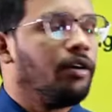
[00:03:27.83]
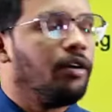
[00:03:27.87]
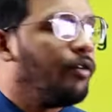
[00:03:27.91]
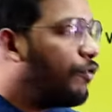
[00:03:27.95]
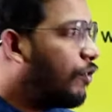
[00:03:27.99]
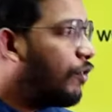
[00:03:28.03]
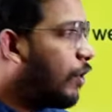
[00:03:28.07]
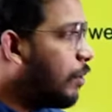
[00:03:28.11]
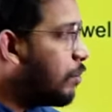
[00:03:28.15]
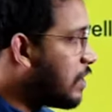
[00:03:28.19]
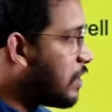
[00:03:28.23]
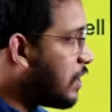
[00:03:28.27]

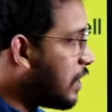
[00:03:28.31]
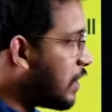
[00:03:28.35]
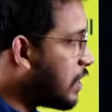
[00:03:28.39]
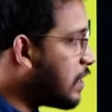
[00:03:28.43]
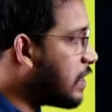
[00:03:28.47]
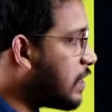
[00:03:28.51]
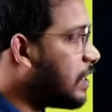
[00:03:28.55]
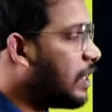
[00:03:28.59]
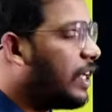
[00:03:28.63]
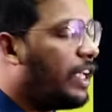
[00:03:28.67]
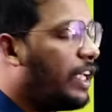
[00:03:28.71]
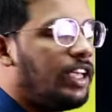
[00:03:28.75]
from
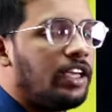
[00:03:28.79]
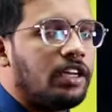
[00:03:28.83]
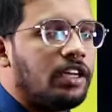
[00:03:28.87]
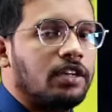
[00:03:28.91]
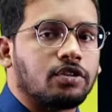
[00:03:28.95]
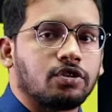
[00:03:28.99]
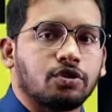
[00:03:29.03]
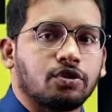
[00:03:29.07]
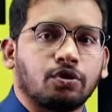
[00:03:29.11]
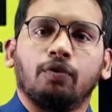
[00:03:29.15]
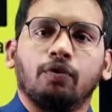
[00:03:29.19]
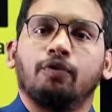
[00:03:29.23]
6
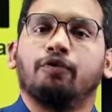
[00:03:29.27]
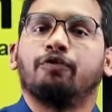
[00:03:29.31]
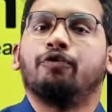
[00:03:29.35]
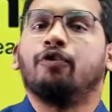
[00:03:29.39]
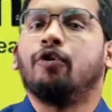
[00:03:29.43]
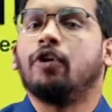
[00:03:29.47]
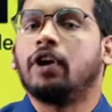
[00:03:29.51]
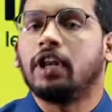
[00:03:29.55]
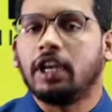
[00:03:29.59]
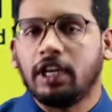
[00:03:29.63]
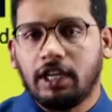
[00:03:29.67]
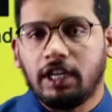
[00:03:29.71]
years to
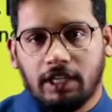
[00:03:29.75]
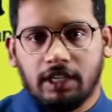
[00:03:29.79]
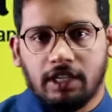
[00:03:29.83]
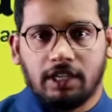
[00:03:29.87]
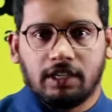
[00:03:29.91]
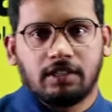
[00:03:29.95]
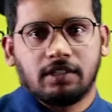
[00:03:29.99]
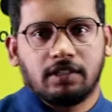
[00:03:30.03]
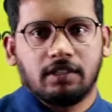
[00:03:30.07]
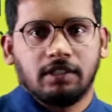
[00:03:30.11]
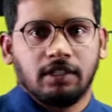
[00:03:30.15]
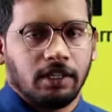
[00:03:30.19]
14
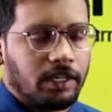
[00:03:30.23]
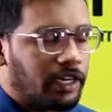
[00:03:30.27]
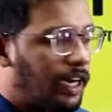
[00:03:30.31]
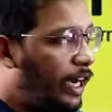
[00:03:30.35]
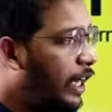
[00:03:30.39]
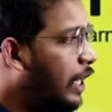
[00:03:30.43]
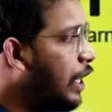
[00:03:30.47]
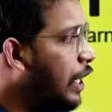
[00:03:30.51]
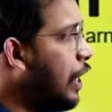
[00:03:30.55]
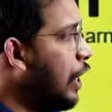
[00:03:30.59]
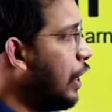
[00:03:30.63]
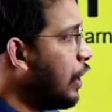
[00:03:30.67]
years,
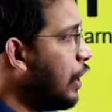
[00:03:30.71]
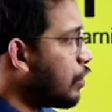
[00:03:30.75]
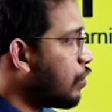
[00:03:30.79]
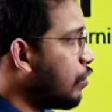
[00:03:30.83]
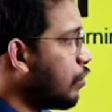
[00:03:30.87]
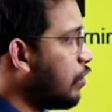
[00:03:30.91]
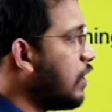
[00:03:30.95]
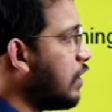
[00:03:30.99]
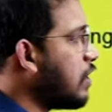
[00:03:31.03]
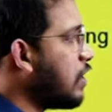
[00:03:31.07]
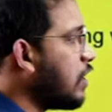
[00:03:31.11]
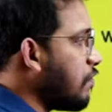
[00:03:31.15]
right?
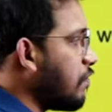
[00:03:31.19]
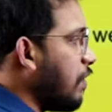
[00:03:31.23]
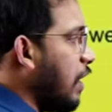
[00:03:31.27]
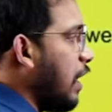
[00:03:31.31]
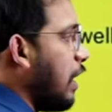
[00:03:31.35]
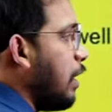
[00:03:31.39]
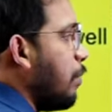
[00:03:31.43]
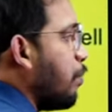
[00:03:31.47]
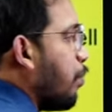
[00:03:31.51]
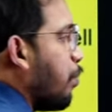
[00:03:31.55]
So this is very